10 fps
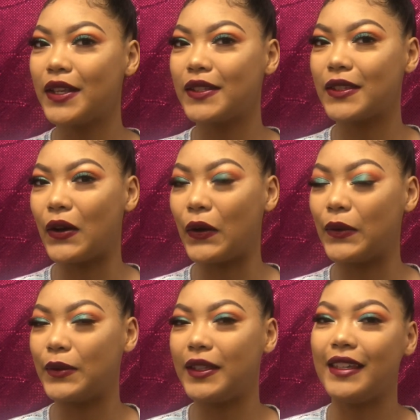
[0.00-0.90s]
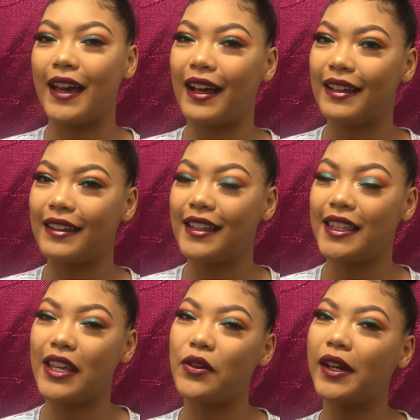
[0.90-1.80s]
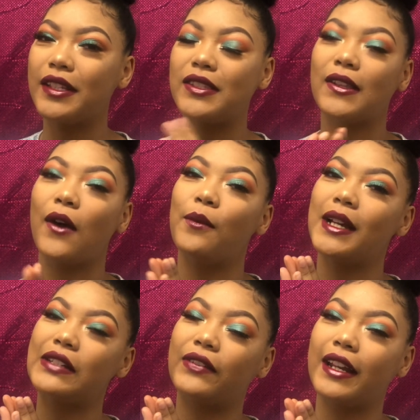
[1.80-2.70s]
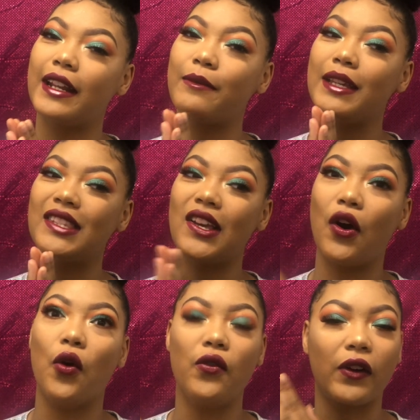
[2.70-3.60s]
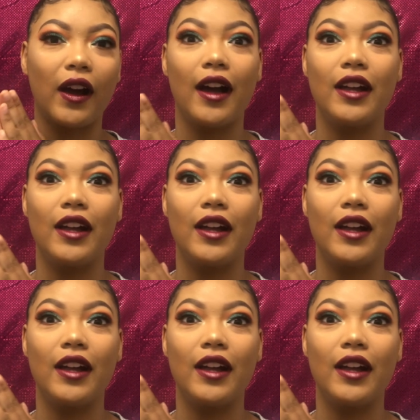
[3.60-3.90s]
So yeah. Thank you guys so much for getting me to over 100.